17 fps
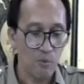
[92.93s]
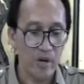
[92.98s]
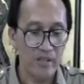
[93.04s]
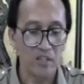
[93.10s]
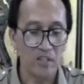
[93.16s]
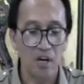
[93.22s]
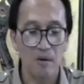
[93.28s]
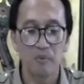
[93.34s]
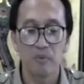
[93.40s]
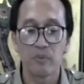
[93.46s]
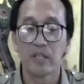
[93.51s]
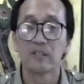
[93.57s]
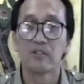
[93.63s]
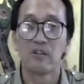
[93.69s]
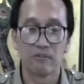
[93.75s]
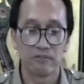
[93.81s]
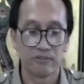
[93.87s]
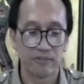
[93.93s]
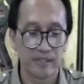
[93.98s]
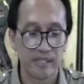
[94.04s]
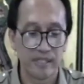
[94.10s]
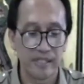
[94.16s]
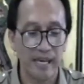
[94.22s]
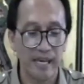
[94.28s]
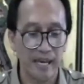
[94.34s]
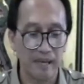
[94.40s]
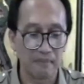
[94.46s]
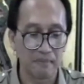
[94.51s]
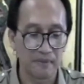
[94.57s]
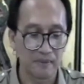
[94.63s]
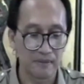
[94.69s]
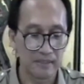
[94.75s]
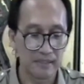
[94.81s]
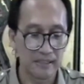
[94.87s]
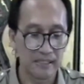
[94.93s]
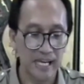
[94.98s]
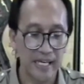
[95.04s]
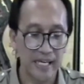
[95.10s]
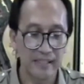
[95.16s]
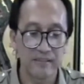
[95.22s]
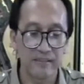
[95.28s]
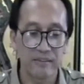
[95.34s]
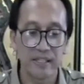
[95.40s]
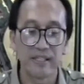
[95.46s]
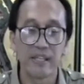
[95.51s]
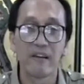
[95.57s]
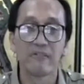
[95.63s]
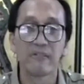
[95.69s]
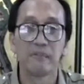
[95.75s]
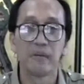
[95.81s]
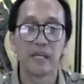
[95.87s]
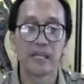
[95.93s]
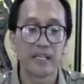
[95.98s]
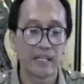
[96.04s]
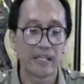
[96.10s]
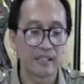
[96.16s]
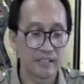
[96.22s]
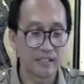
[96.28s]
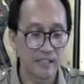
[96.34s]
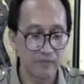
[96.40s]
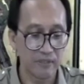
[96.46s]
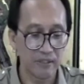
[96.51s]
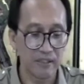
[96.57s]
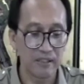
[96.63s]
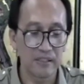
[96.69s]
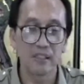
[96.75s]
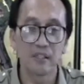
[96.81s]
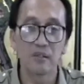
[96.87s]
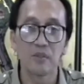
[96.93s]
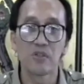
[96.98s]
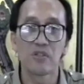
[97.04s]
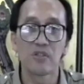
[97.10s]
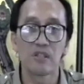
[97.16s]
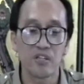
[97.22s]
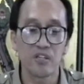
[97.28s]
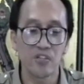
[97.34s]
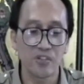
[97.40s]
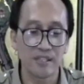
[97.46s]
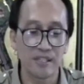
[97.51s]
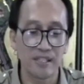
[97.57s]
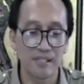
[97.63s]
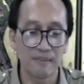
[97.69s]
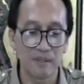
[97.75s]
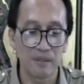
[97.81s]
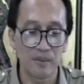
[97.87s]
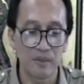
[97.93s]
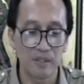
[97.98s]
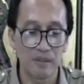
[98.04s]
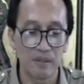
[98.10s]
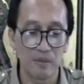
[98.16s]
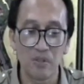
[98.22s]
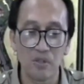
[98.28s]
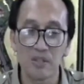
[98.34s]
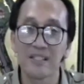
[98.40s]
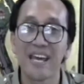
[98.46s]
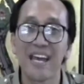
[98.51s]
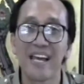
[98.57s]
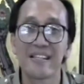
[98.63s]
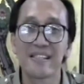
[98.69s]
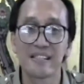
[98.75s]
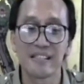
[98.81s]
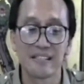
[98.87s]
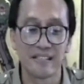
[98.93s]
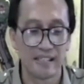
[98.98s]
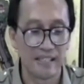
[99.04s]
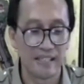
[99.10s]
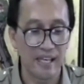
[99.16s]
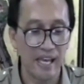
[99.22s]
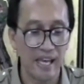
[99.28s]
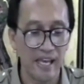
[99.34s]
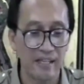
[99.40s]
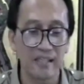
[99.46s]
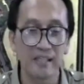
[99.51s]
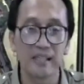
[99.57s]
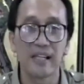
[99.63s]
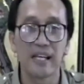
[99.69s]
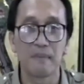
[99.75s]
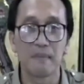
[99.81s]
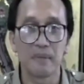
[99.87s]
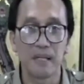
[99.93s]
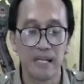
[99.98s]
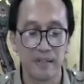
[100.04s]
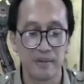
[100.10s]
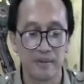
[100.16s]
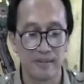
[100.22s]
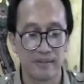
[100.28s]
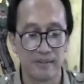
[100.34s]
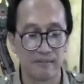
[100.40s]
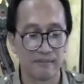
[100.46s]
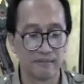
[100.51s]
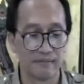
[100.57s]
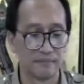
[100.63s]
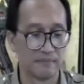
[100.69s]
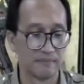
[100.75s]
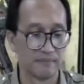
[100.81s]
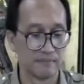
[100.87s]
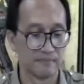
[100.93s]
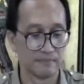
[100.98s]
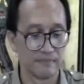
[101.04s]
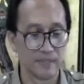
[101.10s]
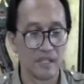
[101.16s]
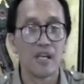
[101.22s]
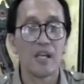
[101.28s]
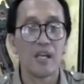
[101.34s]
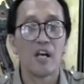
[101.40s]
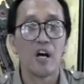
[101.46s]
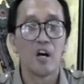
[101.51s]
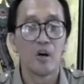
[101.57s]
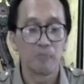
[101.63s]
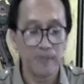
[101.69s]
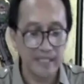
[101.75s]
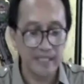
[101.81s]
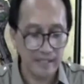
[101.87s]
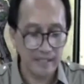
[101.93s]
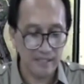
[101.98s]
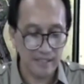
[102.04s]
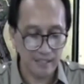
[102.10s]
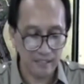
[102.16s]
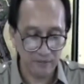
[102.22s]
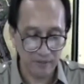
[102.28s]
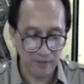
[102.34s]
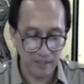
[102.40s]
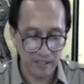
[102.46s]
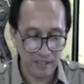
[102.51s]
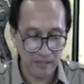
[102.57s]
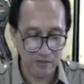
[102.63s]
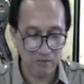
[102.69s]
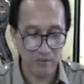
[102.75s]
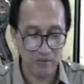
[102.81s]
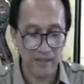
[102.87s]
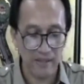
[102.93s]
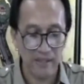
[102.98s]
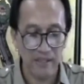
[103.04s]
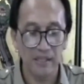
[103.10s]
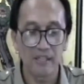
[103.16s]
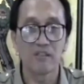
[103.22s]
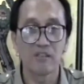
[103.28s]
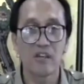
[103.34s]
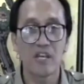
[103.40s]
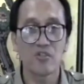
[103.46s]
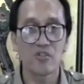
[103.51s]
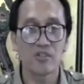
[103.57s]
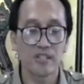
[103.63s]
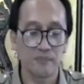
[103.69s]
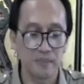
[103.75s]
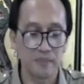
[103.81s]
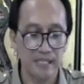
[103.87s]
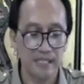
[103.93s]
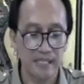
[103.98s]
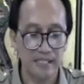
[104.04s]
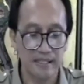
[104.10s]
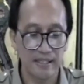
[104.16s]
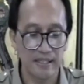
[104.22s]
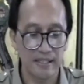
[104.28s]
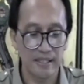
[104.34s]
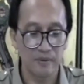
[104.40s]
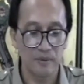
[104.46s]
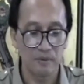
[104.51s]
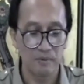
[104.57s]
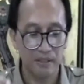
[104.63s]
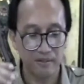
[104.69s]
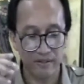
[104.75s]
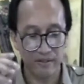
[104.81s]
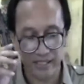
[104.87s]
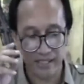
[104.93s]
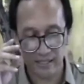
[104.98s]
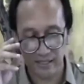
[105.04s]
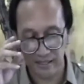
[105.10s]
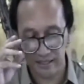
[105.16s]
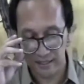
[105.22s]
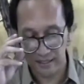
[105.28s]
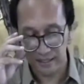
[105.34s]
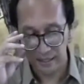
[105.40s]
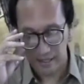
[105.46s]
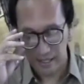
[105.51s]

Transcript: When the Commonwealth golfers camped on the ninth green after making difficult negotiations between the water hazard and the clubhouse. Opinions differed as to whether a dangerous precedent would be created